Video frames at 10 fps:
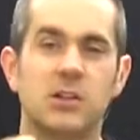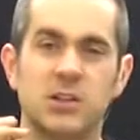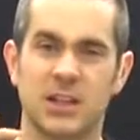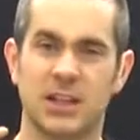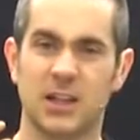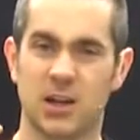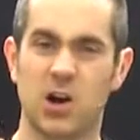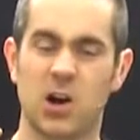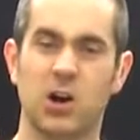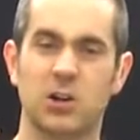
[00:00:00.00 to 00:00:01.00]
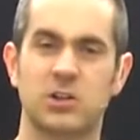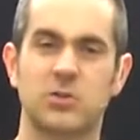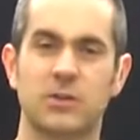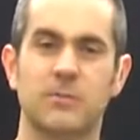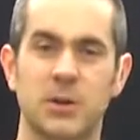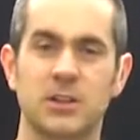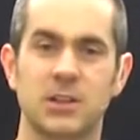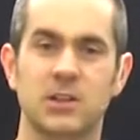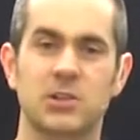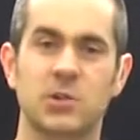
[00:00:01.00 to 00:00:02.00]
So you get that harsh sort of
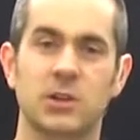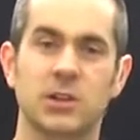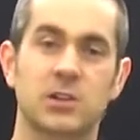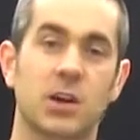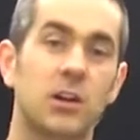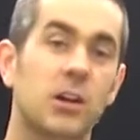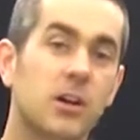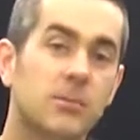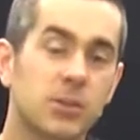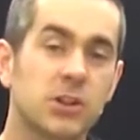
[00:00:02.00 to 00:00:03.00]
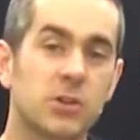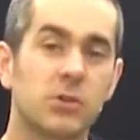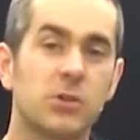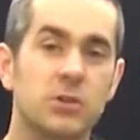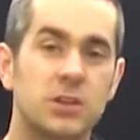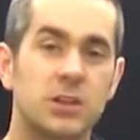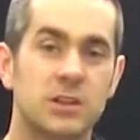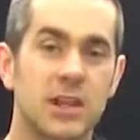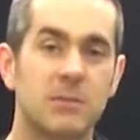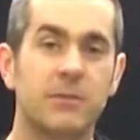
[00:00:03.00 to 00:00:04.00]
buzzing distorted sound, but you don't lose the
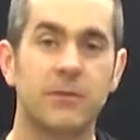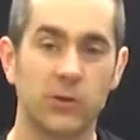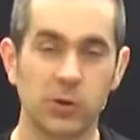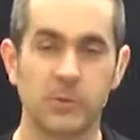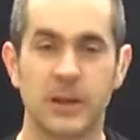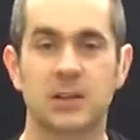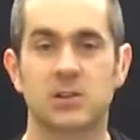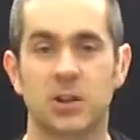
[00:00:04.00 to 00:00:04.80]
deep full bass